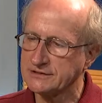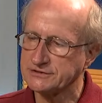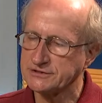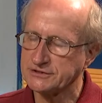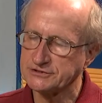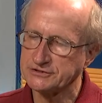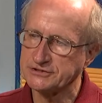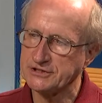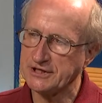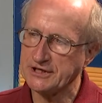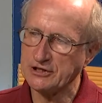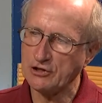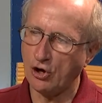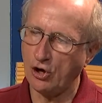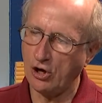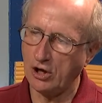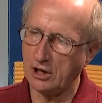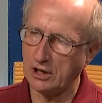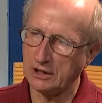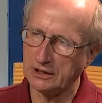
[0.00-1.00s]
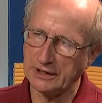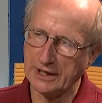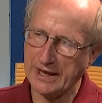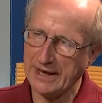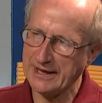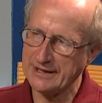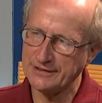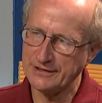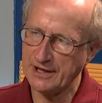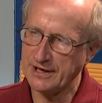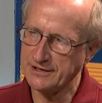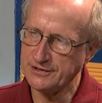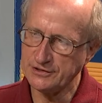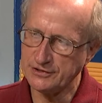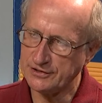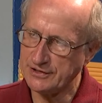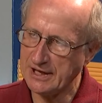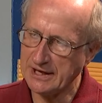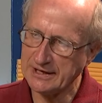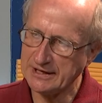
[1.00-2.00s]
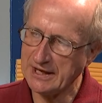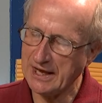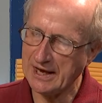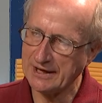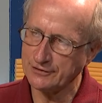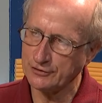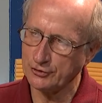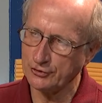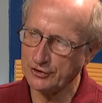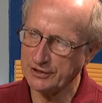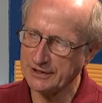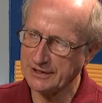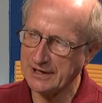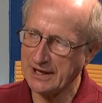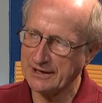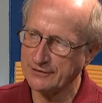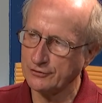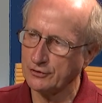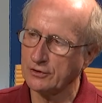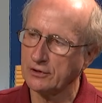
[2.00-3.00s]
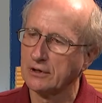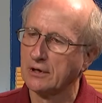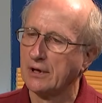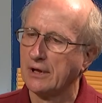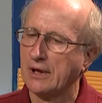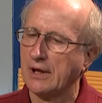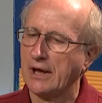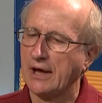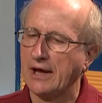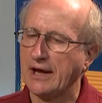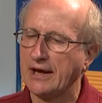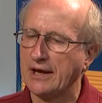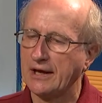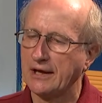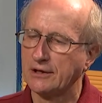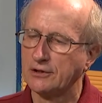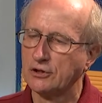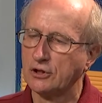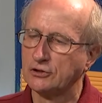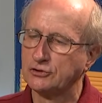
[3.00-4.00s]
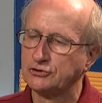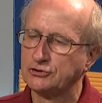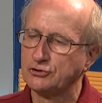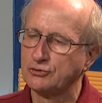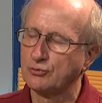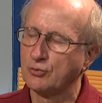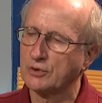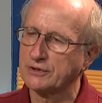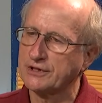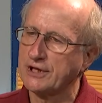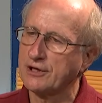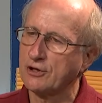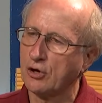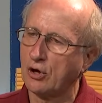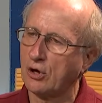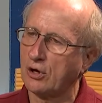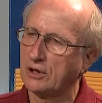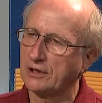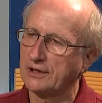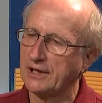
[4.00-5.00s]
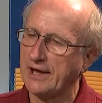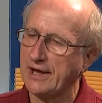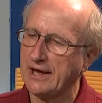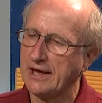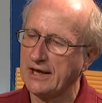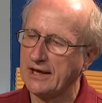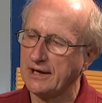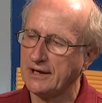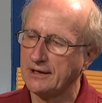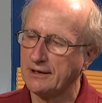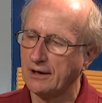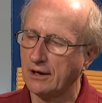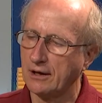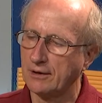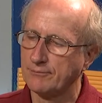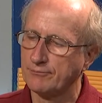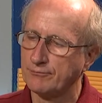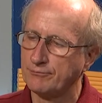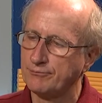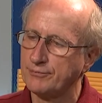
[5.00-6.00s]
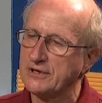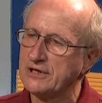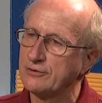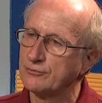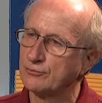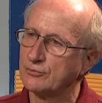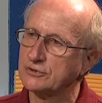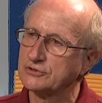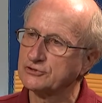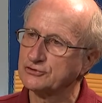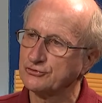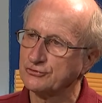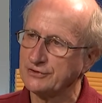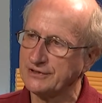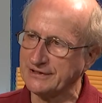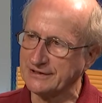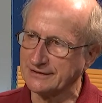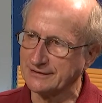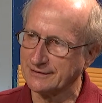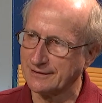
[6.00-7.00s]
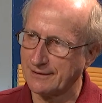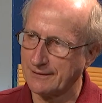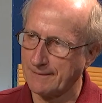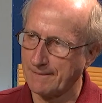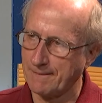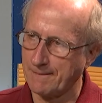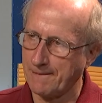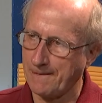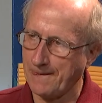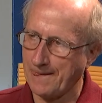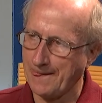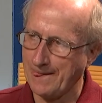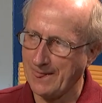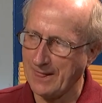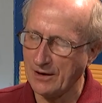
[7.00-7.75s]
is at City Hall, and then they gather together and do what they call a um, beat retreat. What's that?